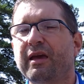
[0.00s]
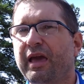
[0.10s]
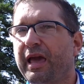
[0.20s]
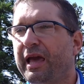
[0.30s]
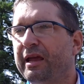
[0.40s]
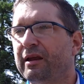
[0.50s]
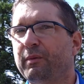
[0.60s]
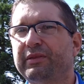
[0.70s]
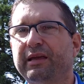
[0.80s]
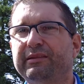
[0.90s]
and
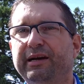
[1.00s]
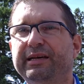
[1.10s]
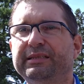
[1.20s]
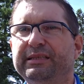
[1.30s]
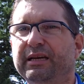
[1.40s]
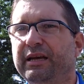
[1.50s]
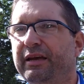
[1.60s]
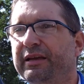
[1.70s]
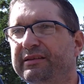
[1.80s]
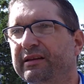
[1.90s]
what that does
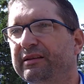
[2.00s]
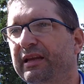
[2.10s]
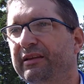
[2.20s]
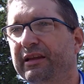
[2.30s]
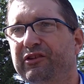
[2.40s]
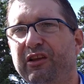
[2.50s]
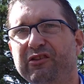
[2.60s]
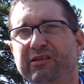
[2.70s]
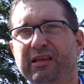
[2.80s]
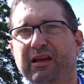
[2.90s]
is it
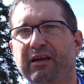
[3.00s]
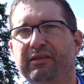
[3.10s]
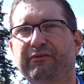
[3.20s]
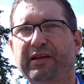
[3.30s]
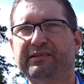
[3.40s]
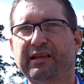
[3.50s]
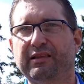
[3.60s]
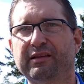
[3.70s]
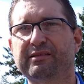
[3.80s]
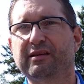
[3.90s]
changes the face
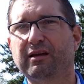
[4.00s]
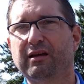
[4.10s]
thickness